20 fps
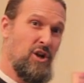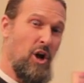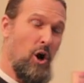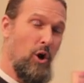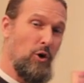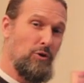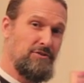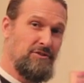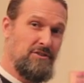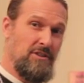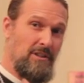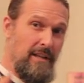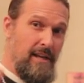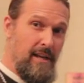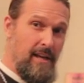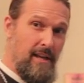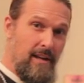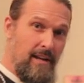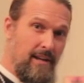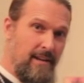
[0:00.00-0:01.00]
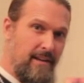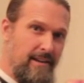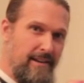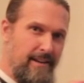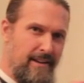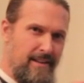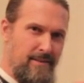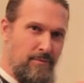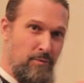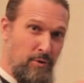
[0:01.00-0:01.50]
Coastally,
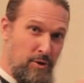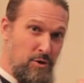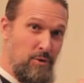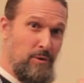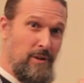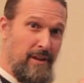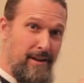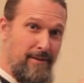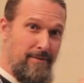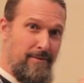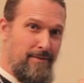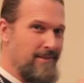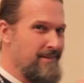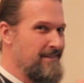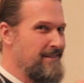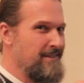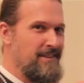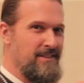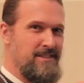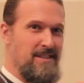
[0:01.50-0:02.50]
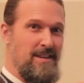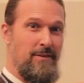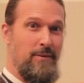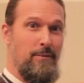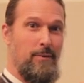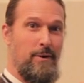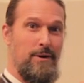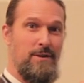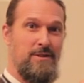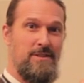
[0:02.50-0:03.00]
where you live, it's
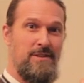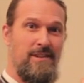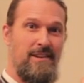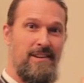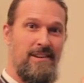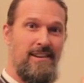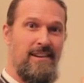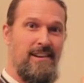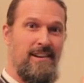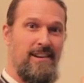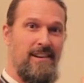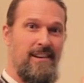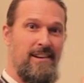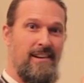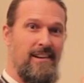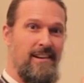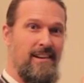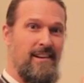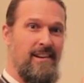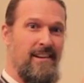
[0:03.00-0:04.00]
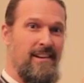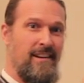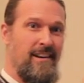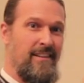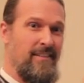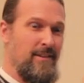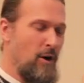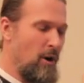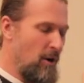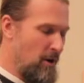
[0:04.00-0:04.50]
even worse.
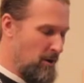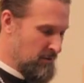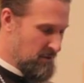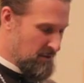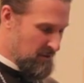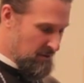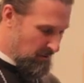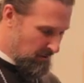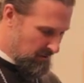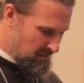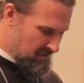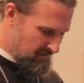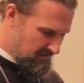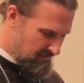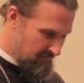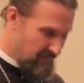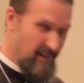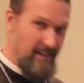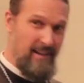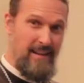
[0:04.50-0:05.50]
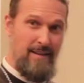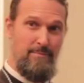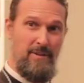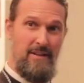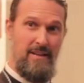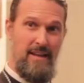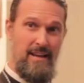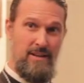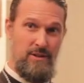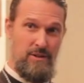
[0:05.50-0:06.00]
There are all sorts of
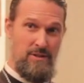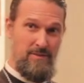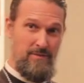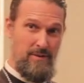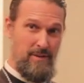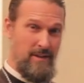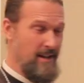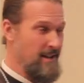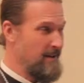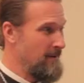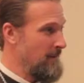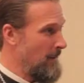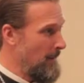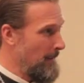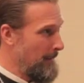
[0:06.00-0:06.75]
implications for that